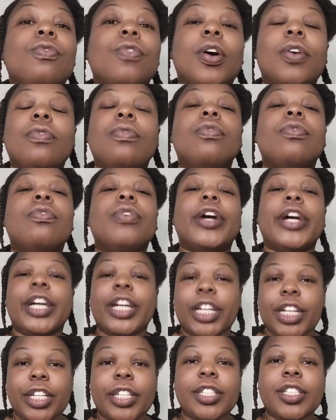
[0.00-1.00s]
of
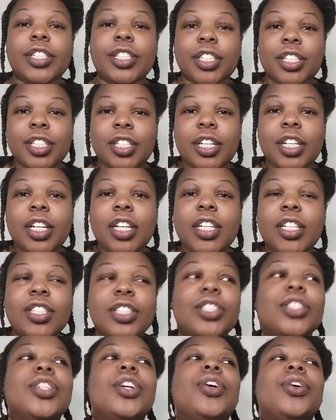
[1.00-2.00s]
rage.
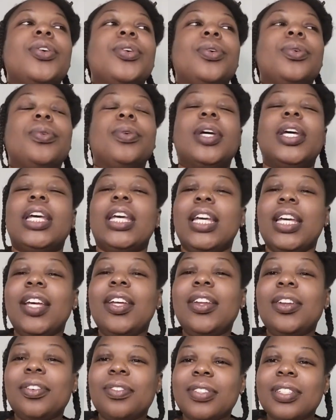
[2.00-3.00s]
So he
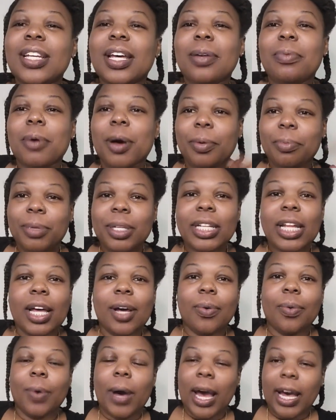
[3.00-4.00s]
knows that about me. Like,
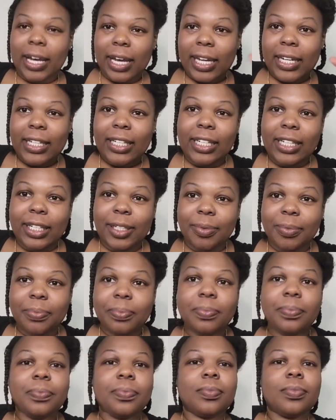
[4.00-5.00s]
I gotta eat.
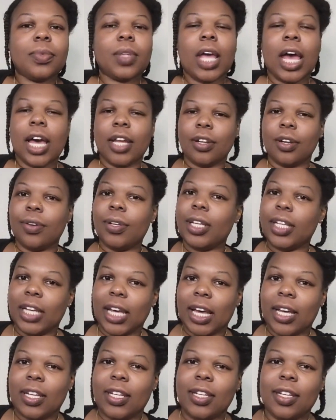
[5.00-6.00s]
I know he
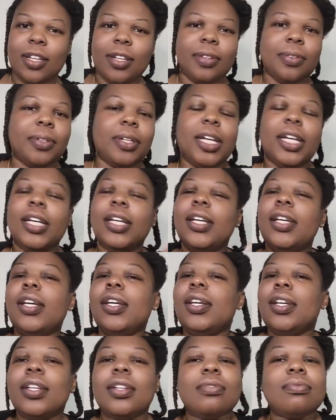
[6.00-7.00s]
gotta eat.
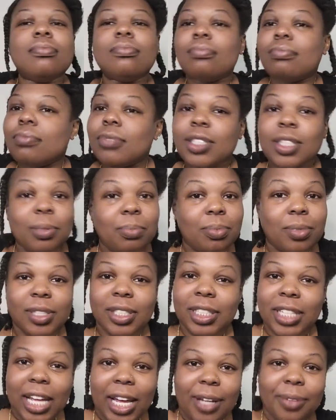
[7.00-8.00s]
Simple
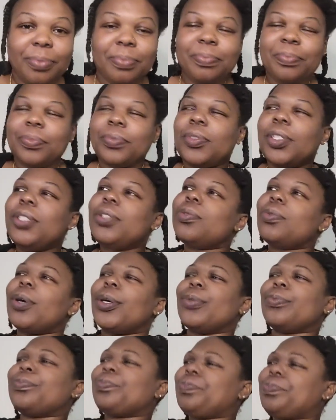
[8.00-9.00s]
as that. Either
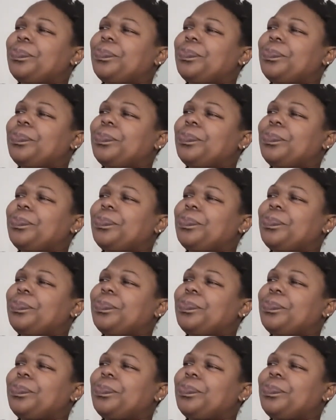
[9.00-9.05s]
way,